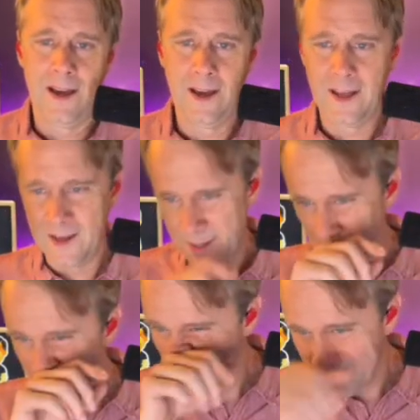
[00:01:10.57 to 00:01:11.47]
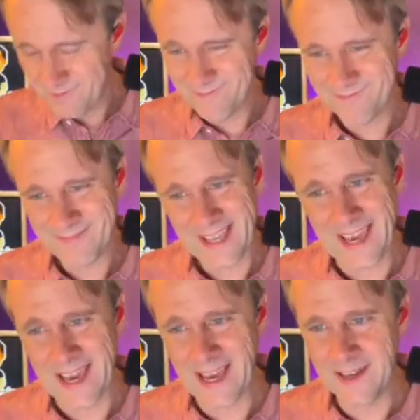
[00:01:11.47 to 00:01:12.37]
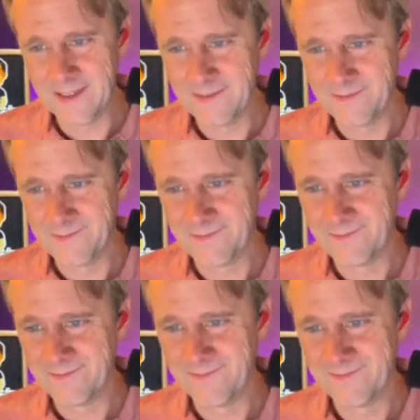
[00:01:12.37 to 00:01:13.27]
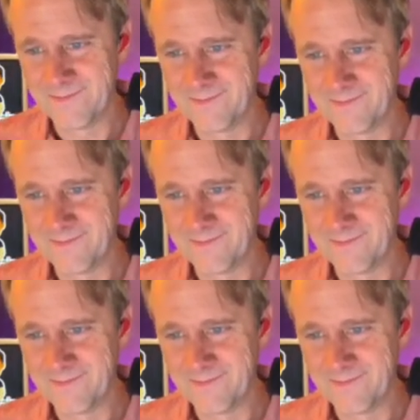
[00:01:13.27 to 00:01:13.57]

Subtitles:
[no speech]